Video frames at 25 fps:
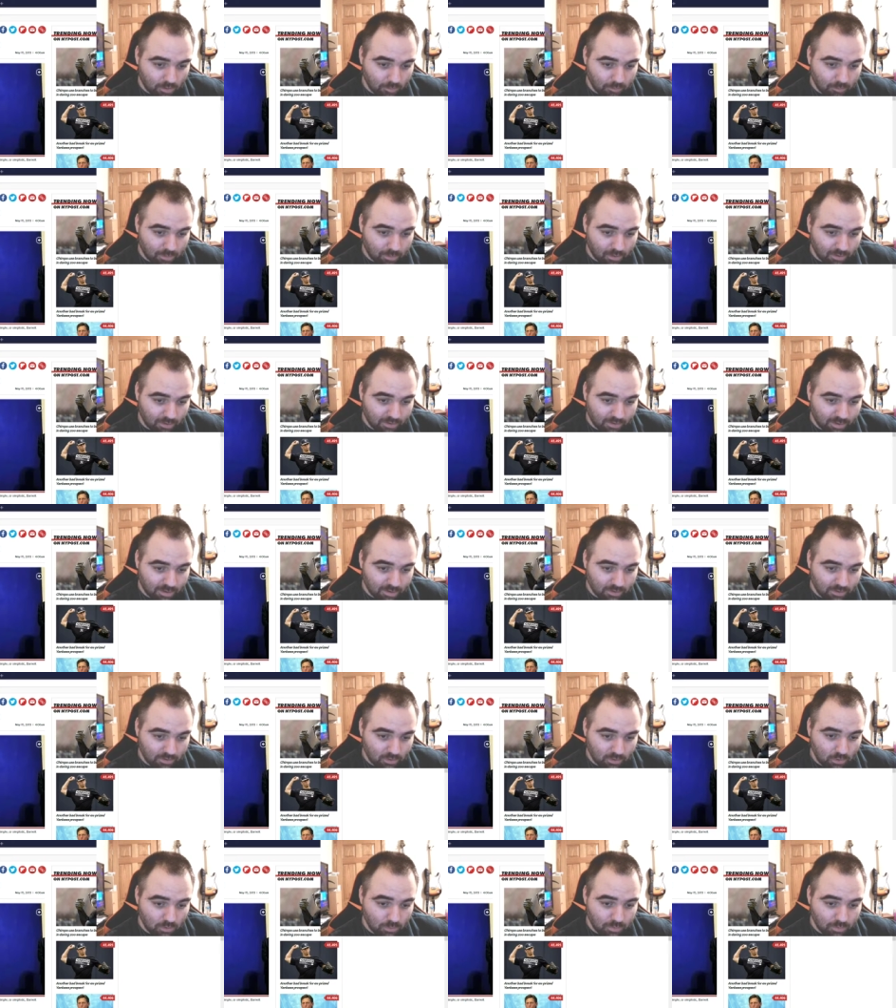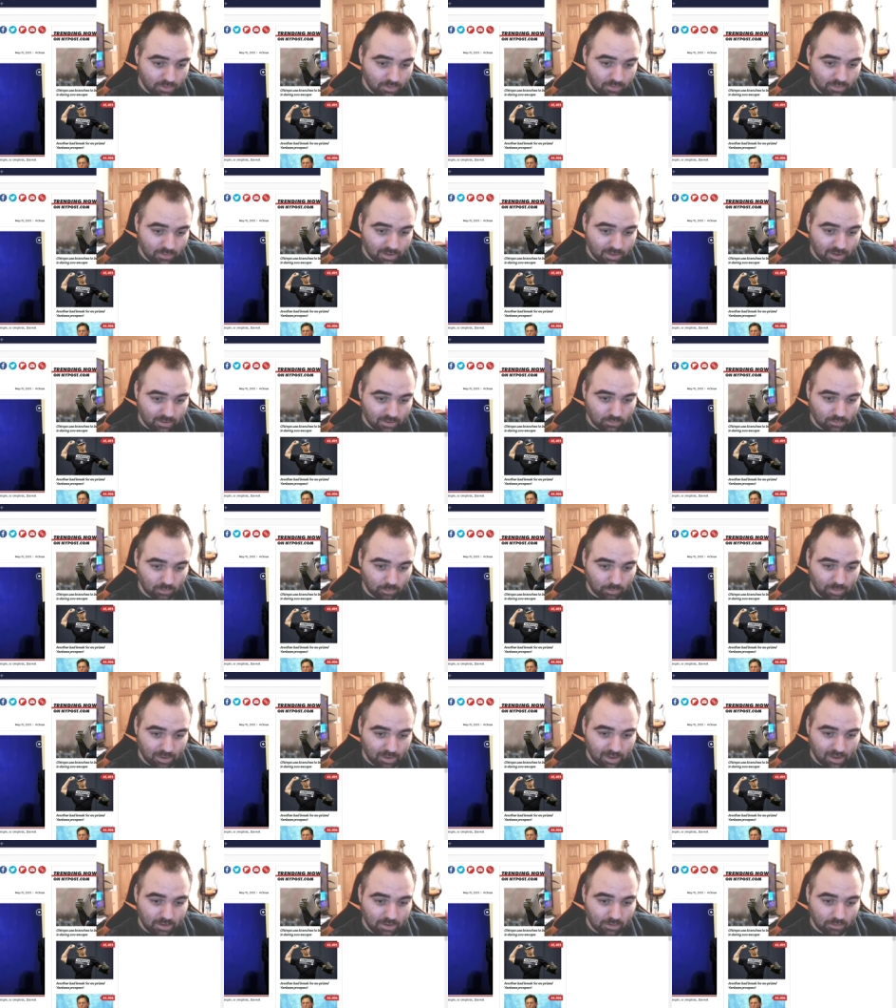Barnett Newman, the actual
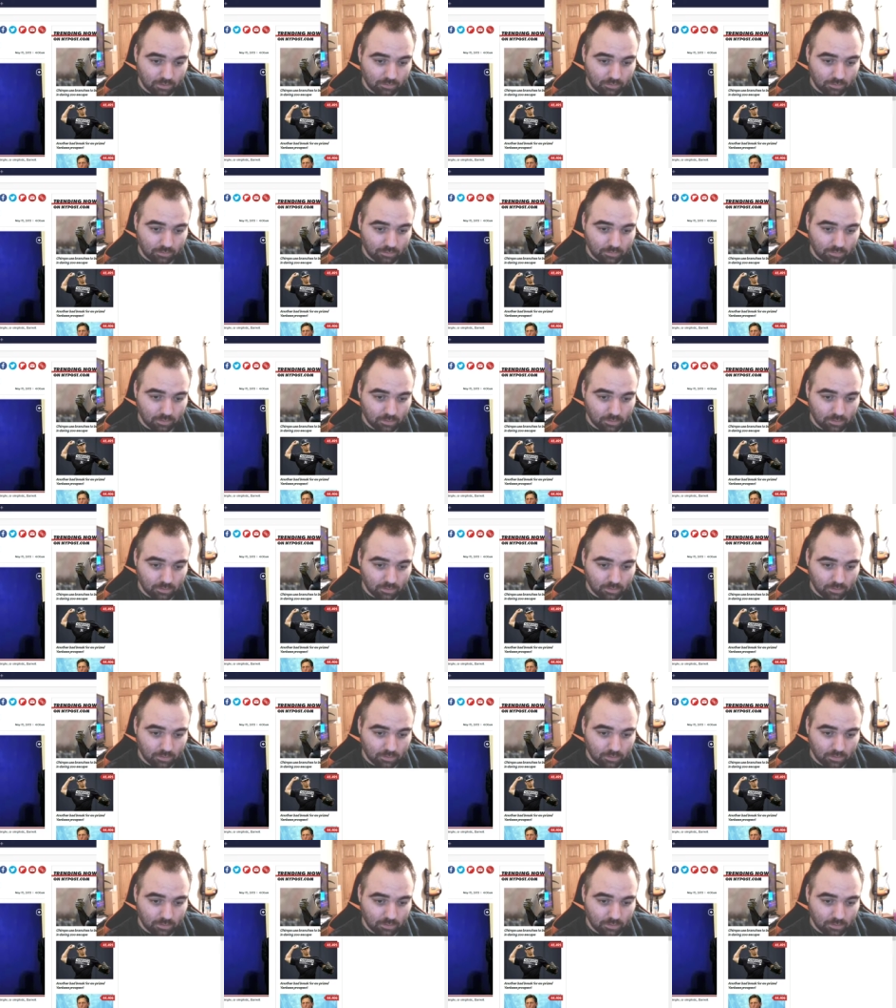painter,